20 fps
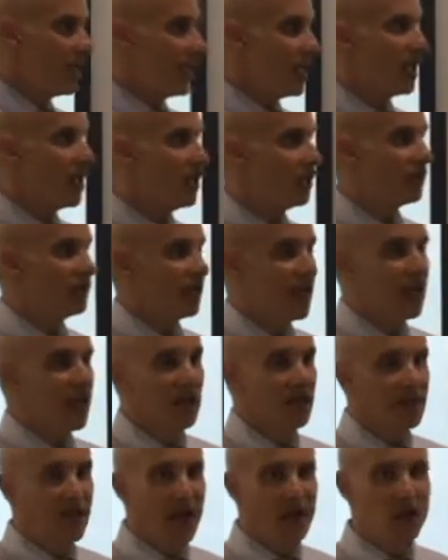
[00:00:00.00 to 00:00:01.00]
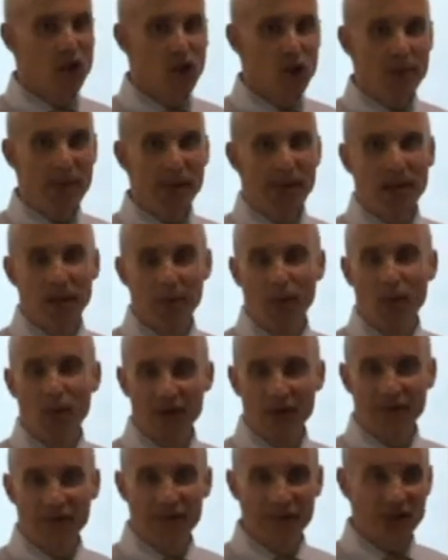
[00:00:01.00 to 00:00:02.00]
is that you become
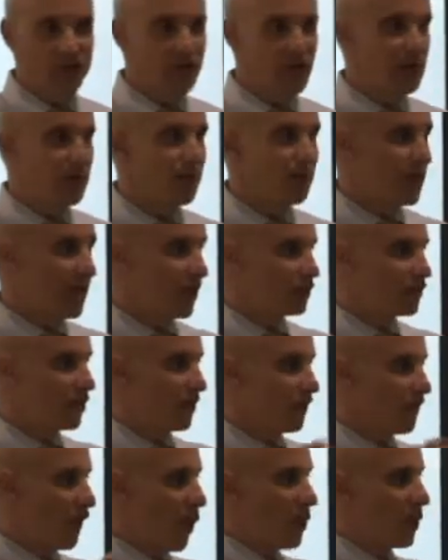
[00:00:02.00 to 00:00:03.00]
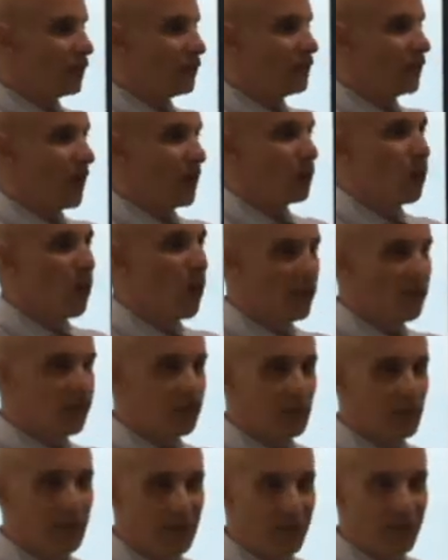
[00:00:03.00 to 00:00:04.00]
more efficient because you're focusing on one
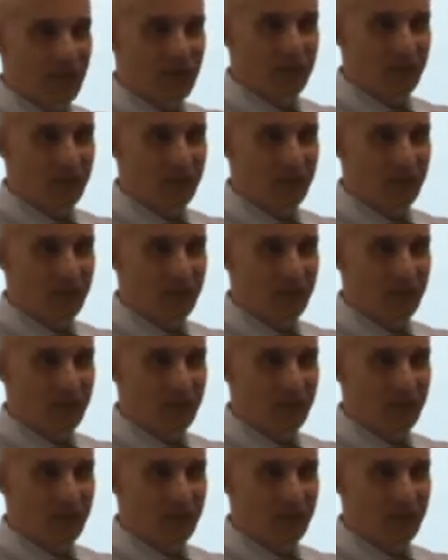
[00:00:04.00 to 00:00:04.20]
specific